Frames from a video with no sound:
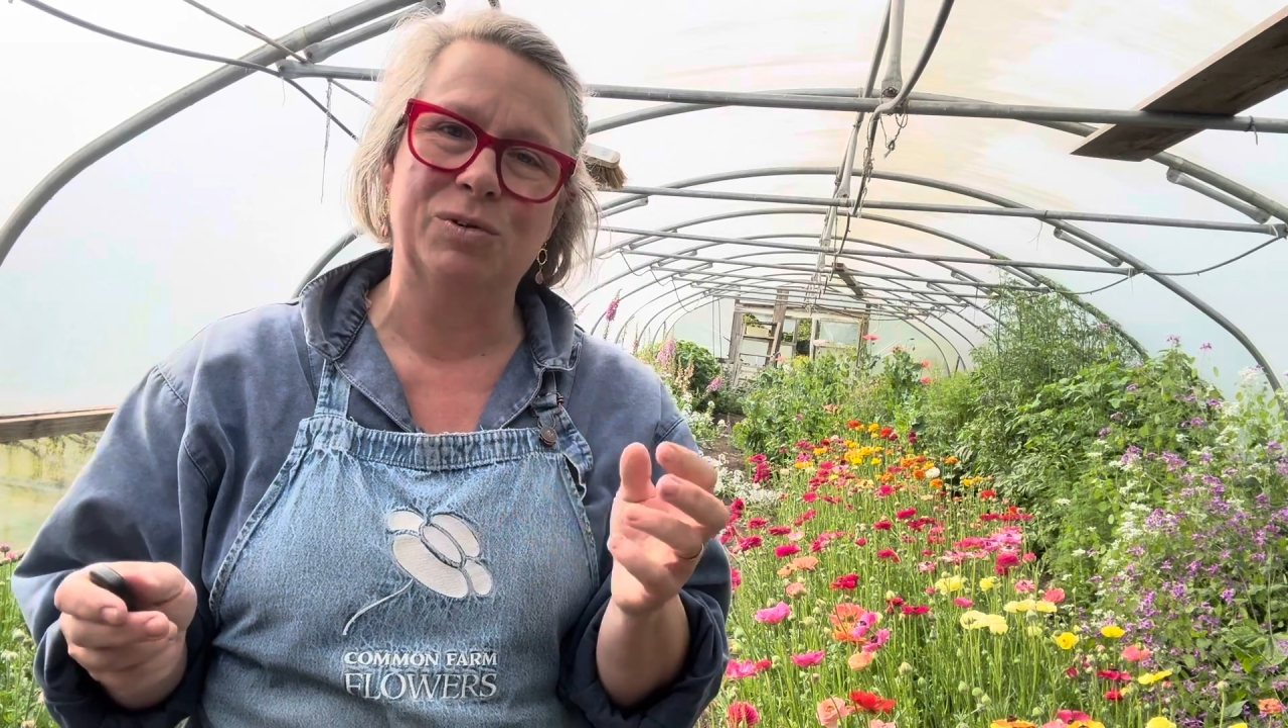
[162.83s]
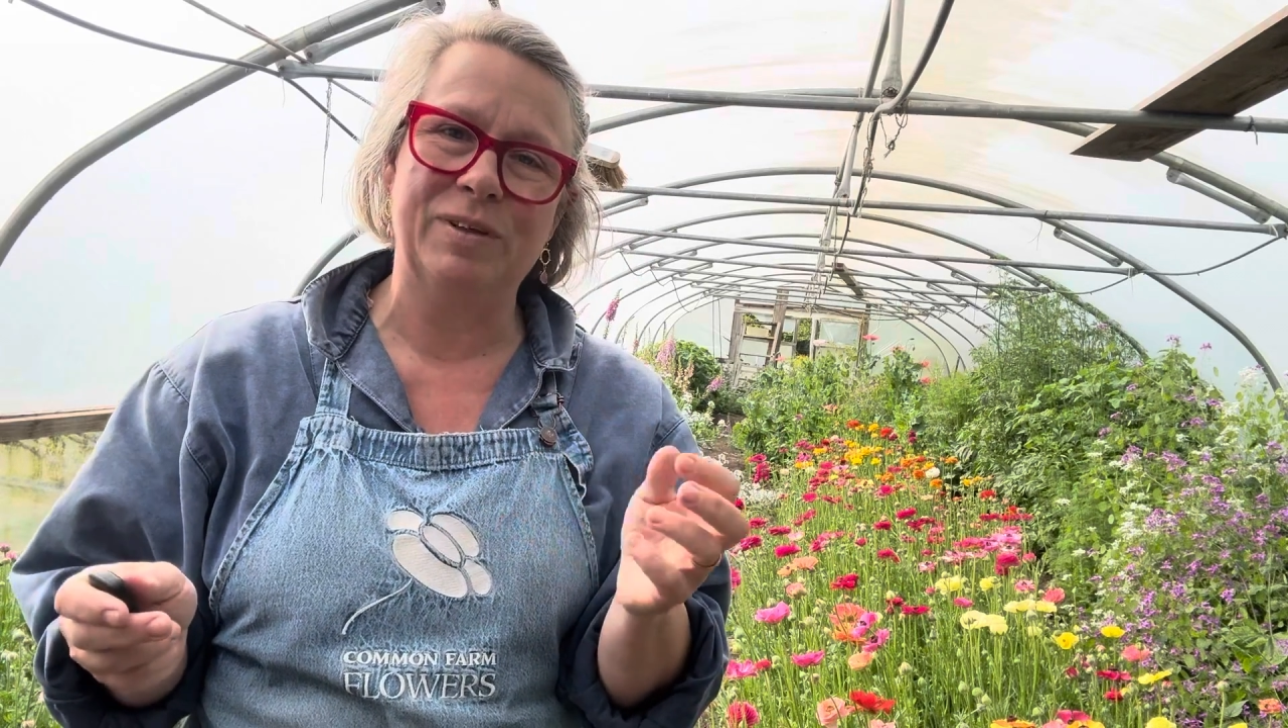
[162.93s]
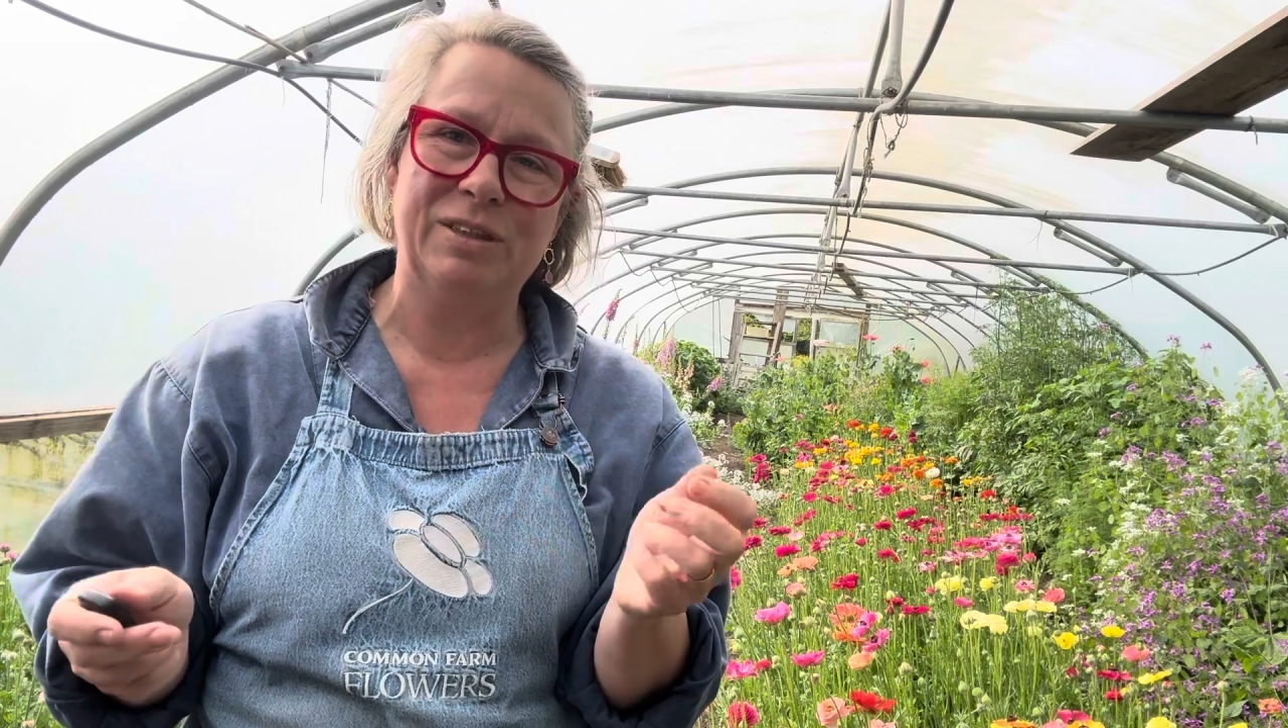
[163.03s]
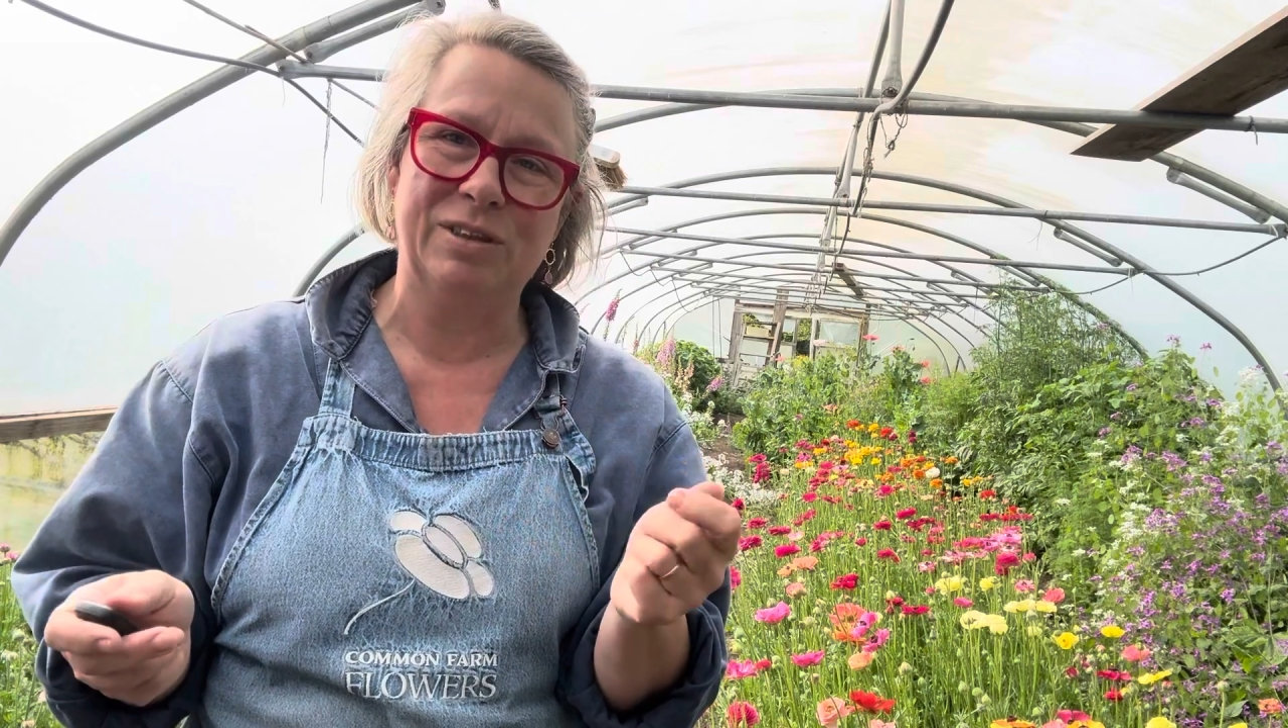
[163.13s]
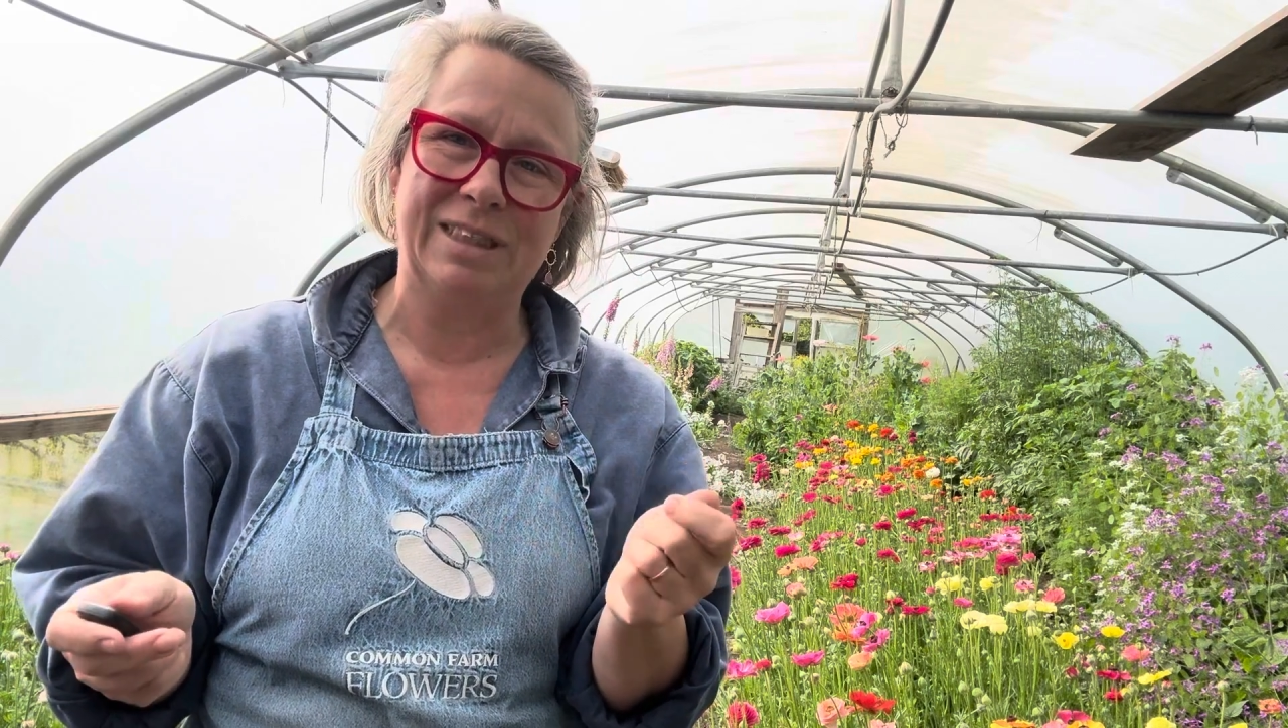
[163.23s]
of
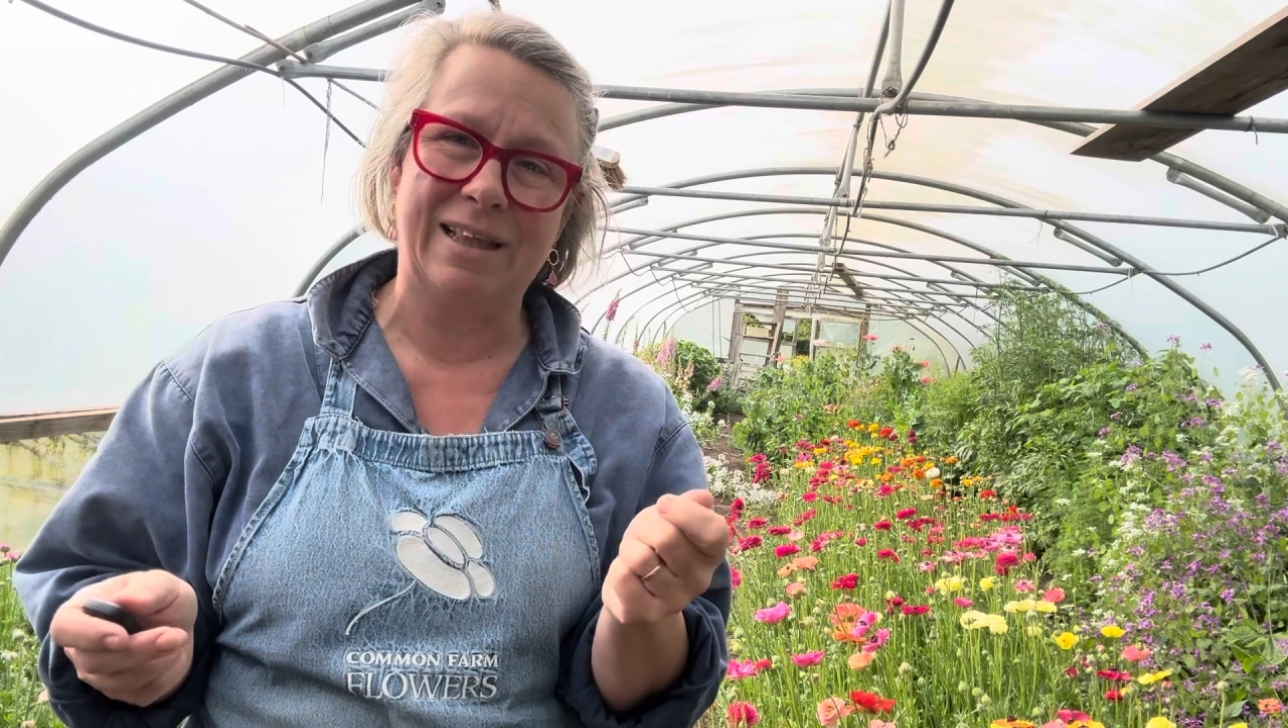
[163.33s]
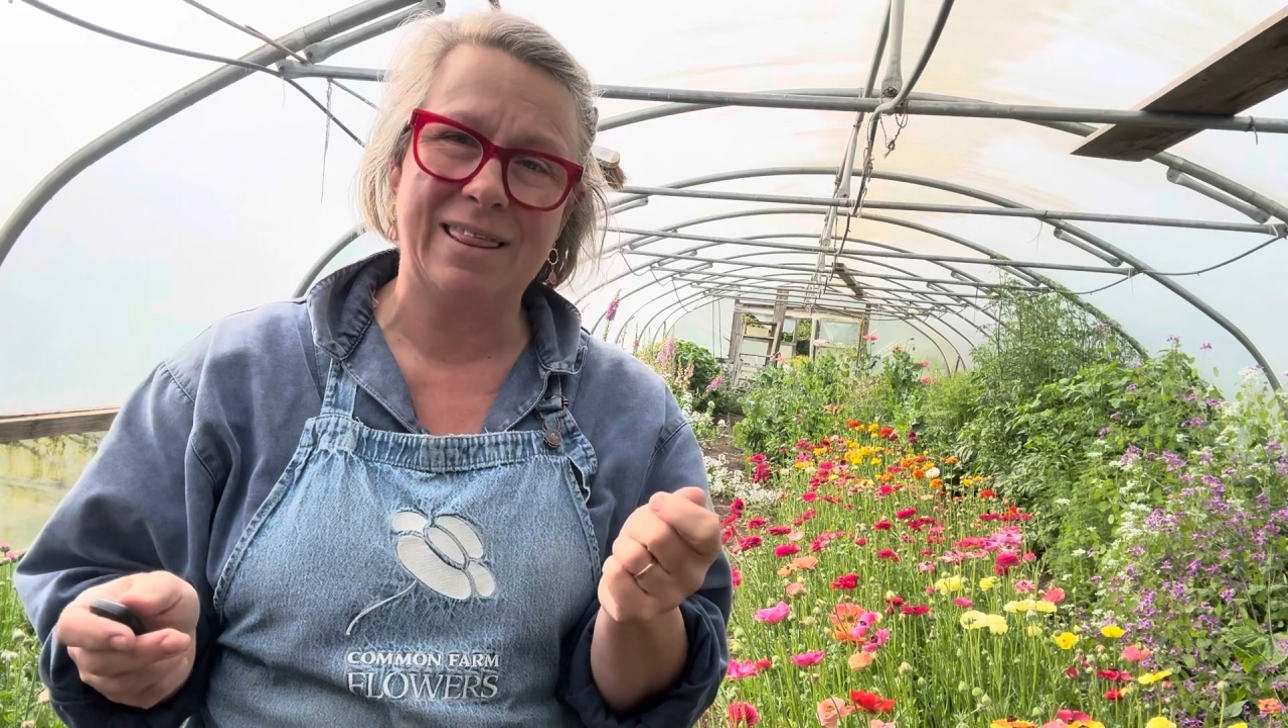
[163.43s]
interesting